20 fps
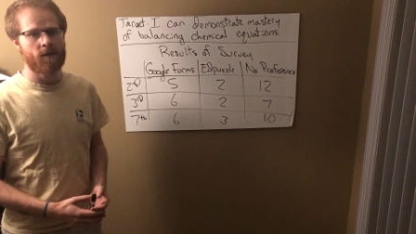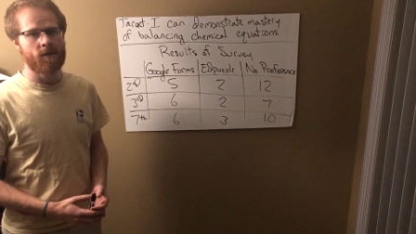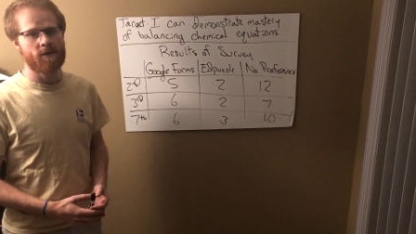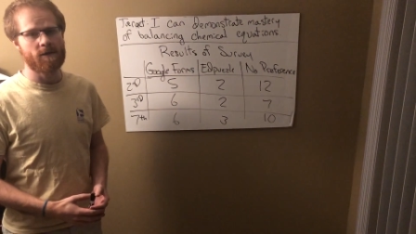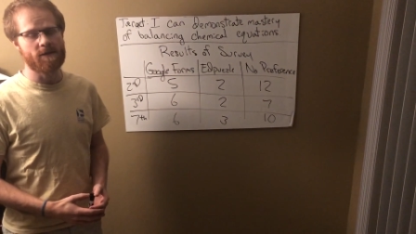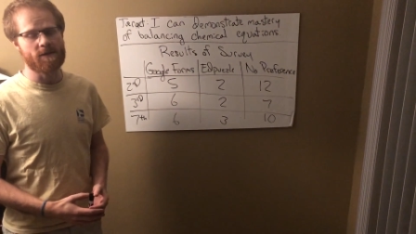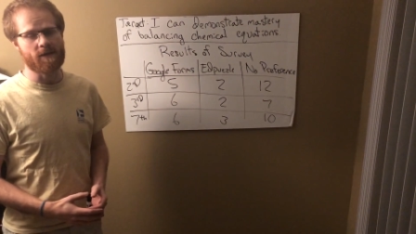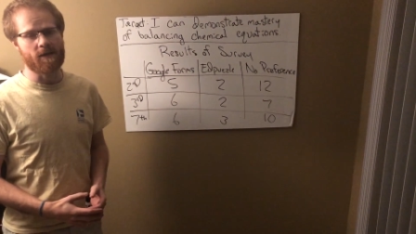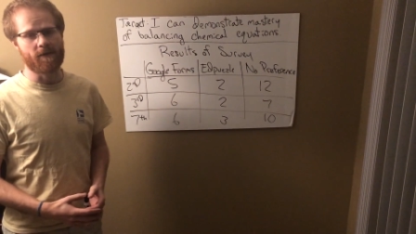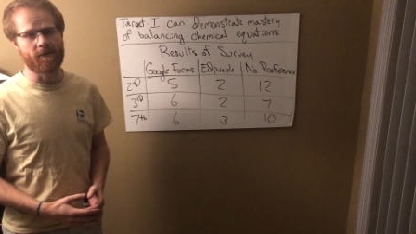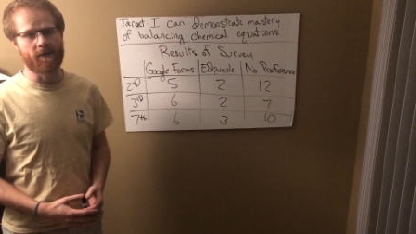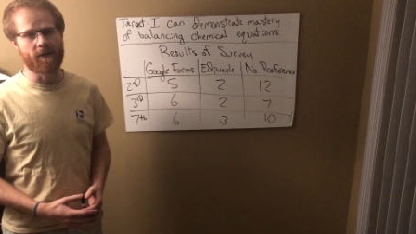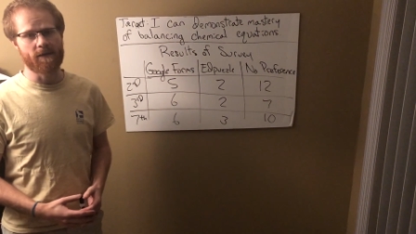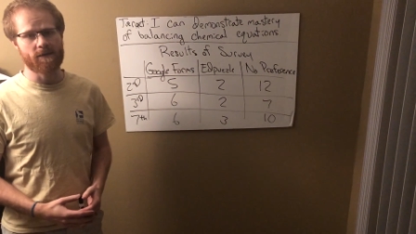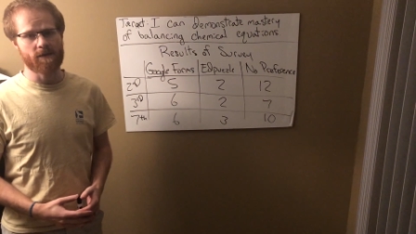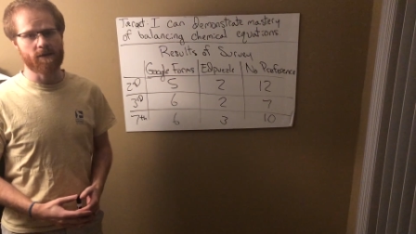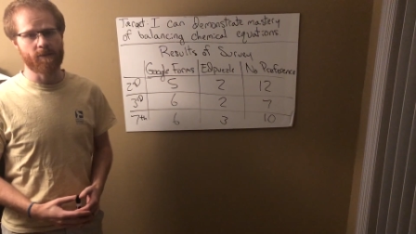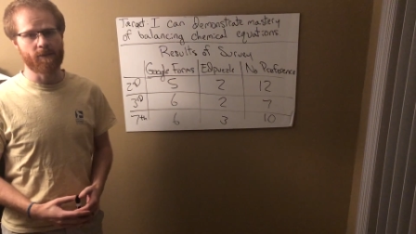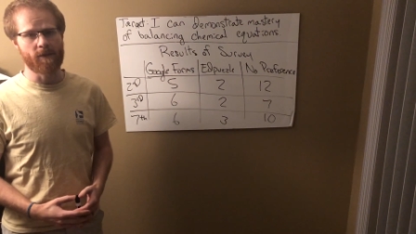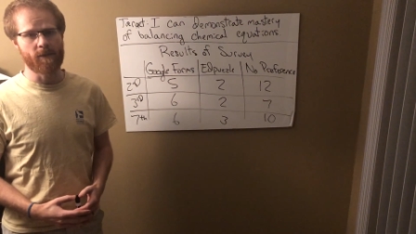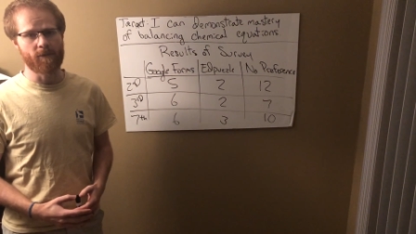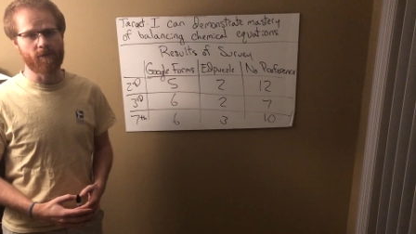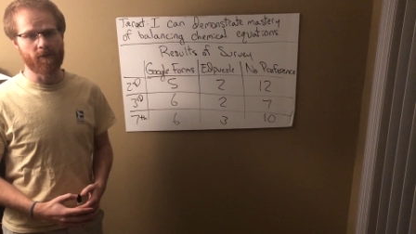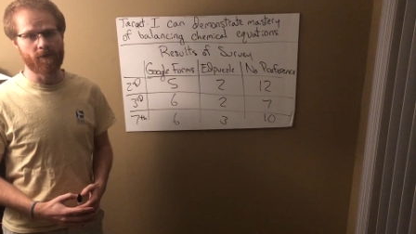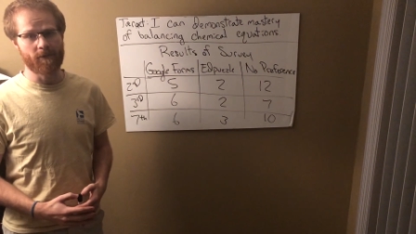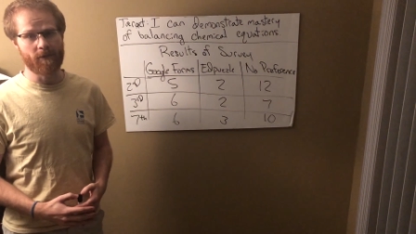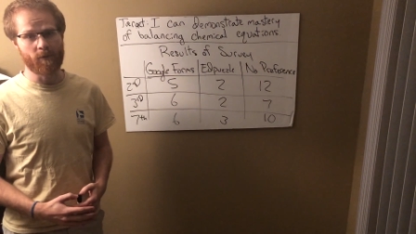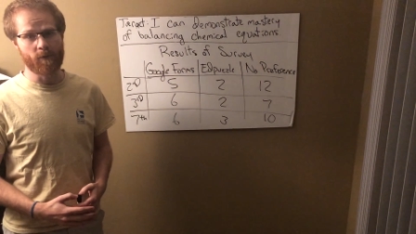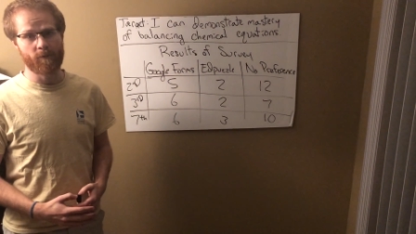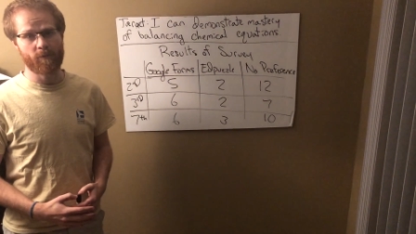Just kind of asking people
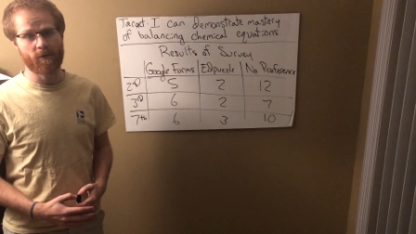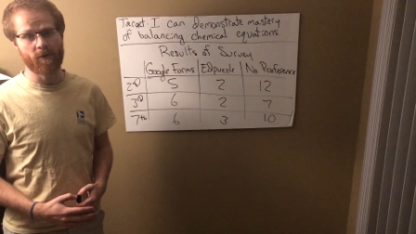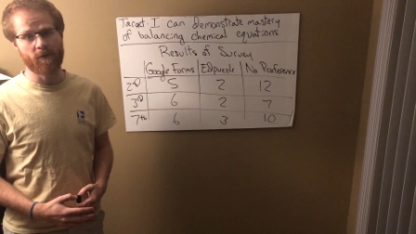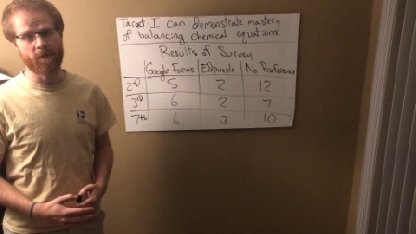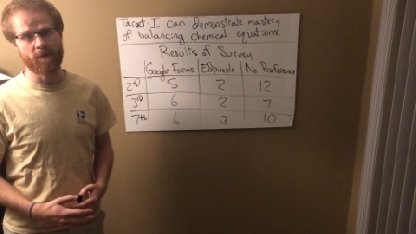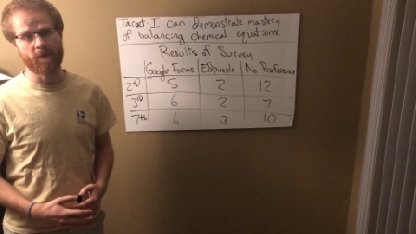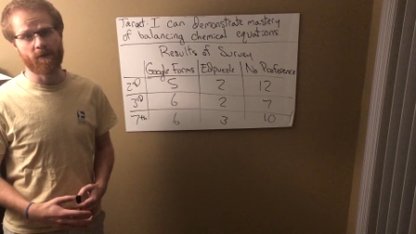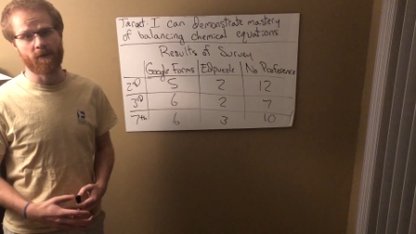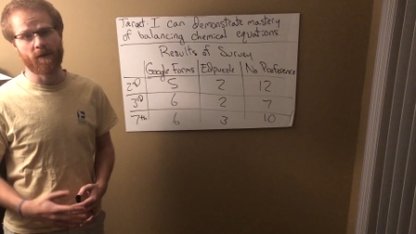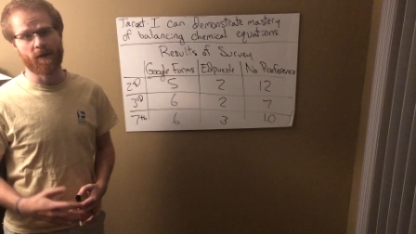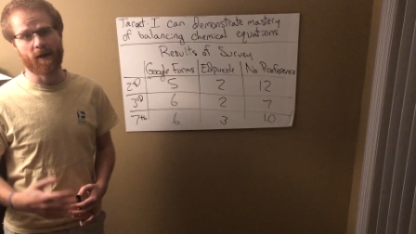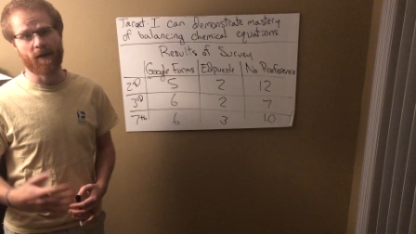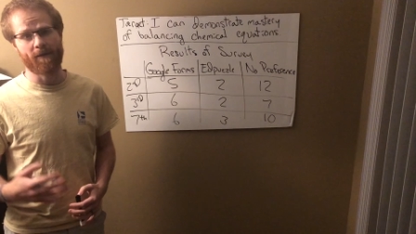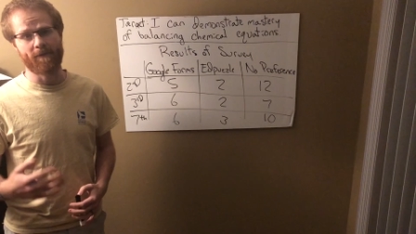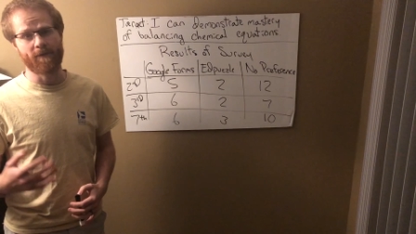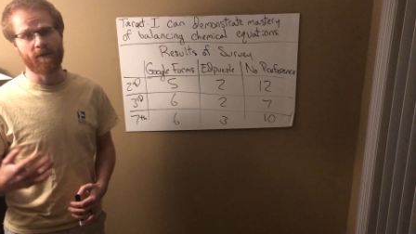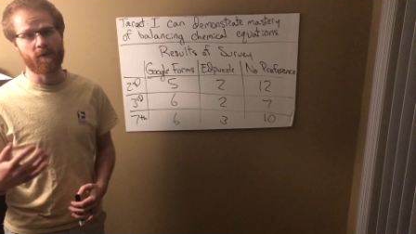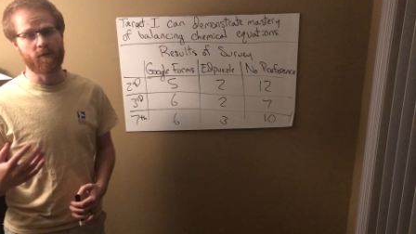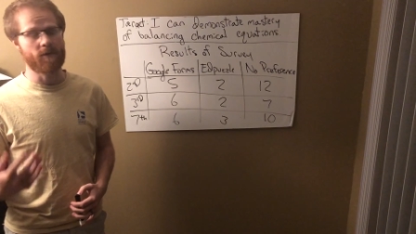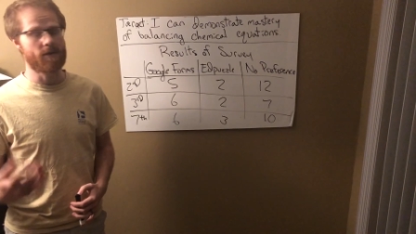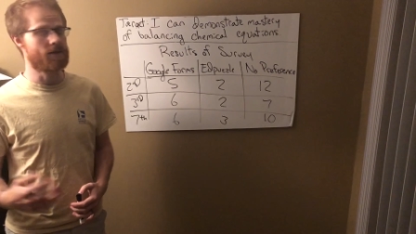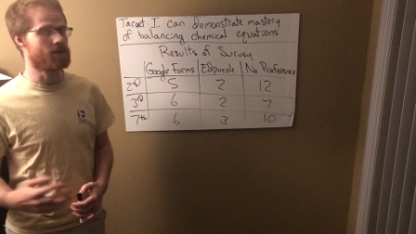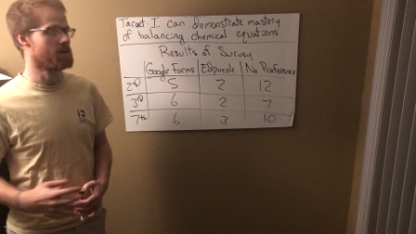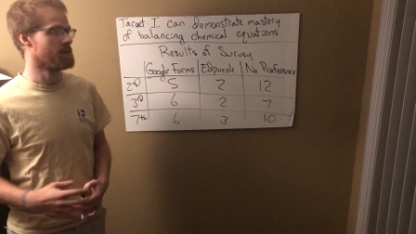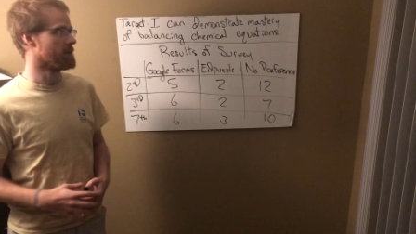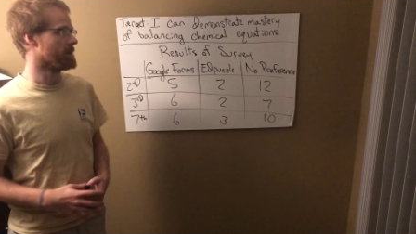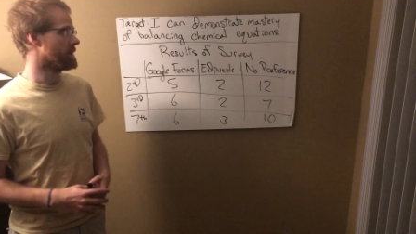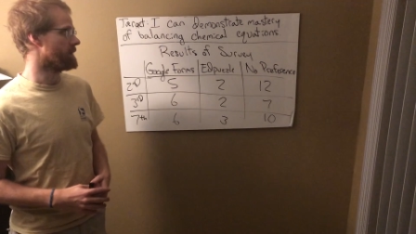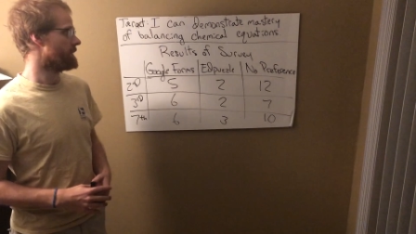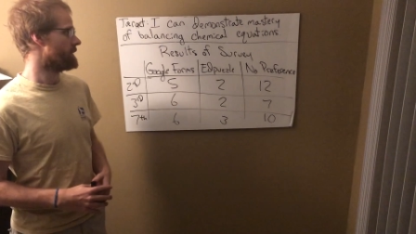if they would prefer to have the
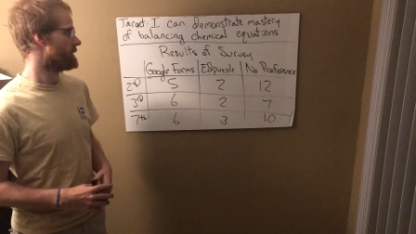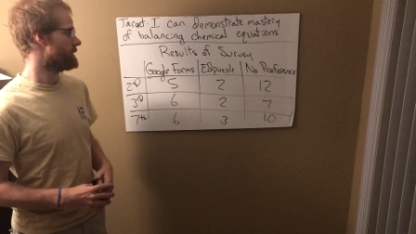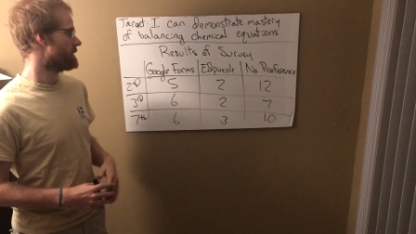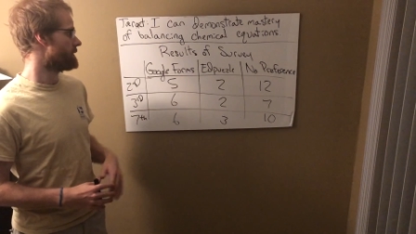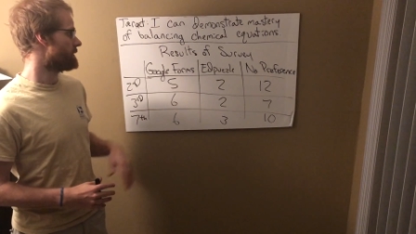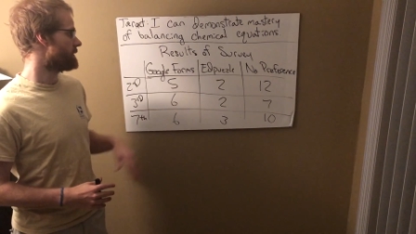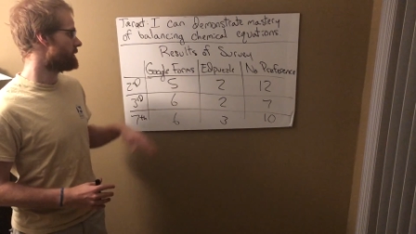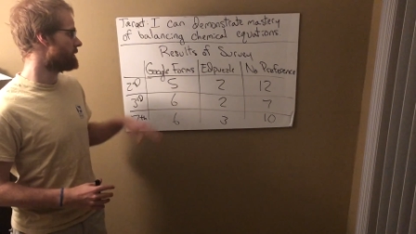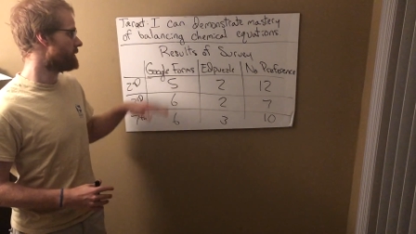quiz in